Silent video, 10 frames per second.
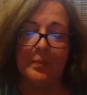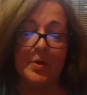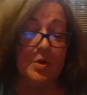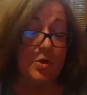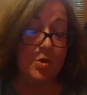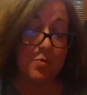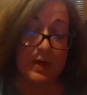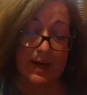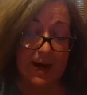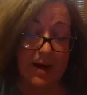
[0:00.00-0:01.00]
You
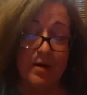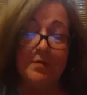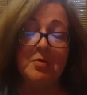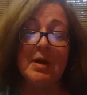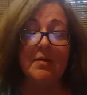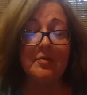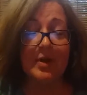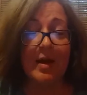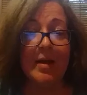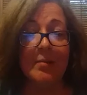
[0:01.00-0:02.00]
can, if you have
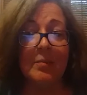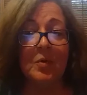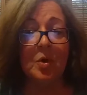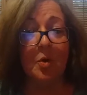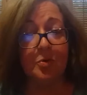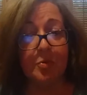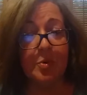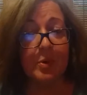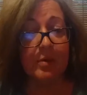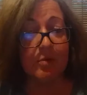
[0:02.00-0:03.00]
time, go
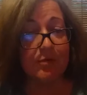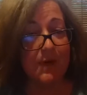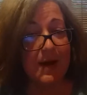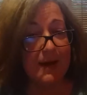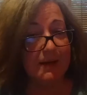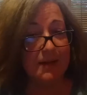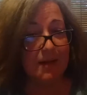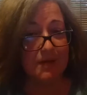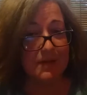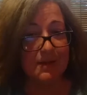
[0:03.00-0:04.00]
through and refine
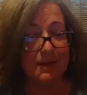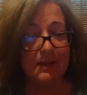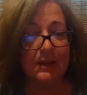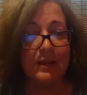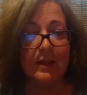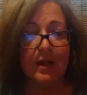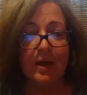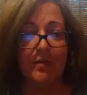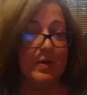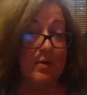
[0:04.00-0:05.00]
everything,
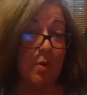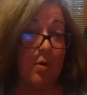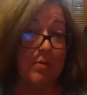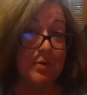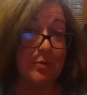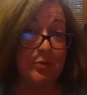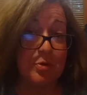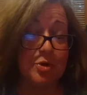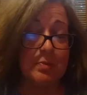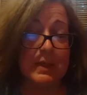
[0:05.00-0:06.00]
all of those
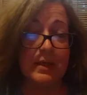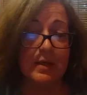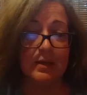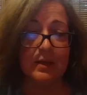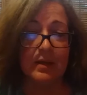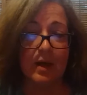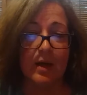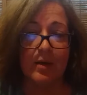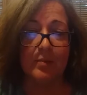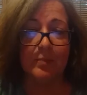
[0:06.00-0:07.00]
social media
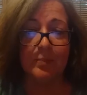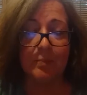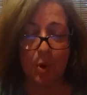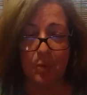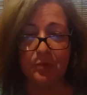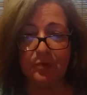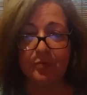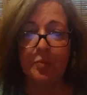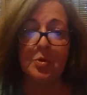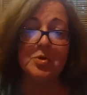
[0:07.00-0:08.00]

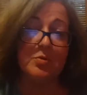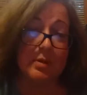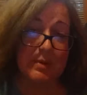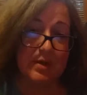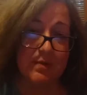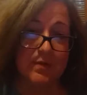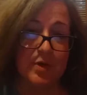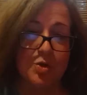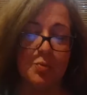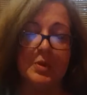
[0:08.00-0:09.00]
posts, or do them
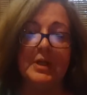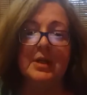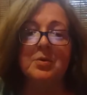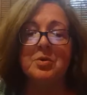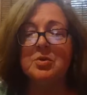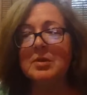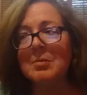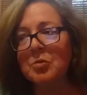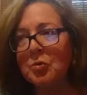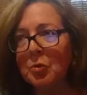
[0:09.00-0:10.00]
individually, or do
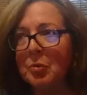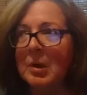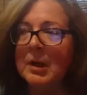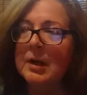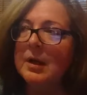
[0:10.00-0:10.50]
them through